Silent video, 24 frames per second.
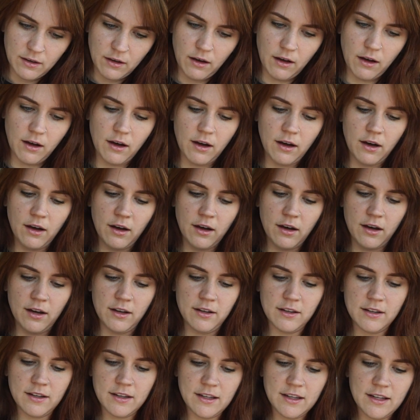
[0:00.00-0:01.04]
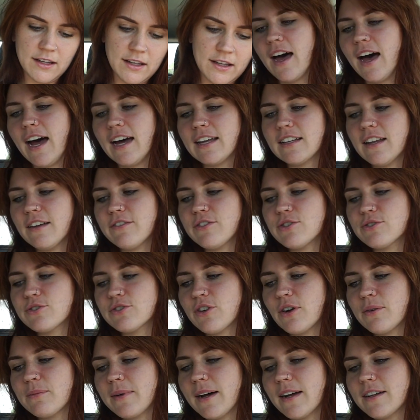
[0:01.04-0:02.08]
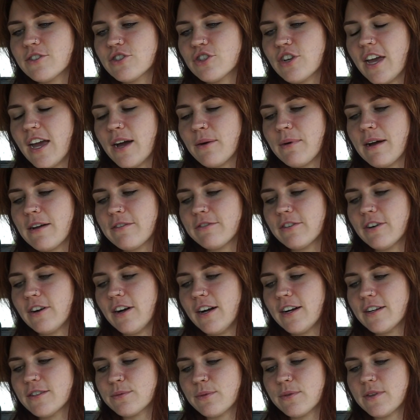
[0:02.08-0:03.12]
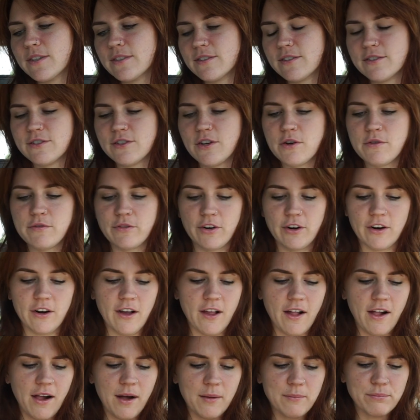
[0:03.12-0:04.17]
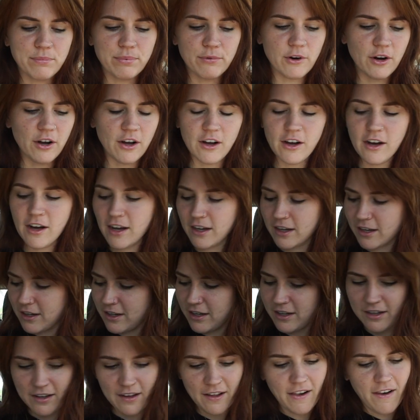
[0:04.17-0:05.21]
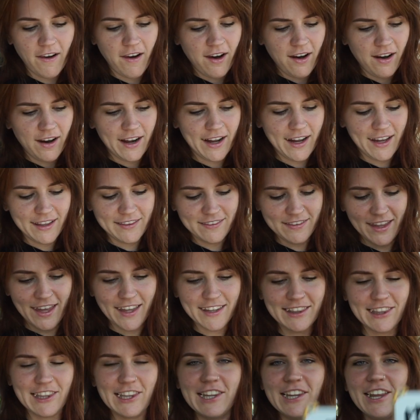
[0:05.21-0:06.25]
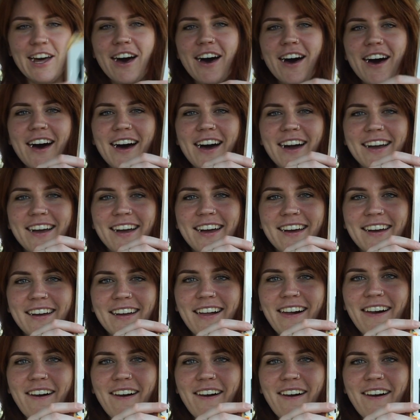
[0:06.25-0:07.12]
oh, I love you so much. Can't wait for hugs when this is over. Brooke! And then look!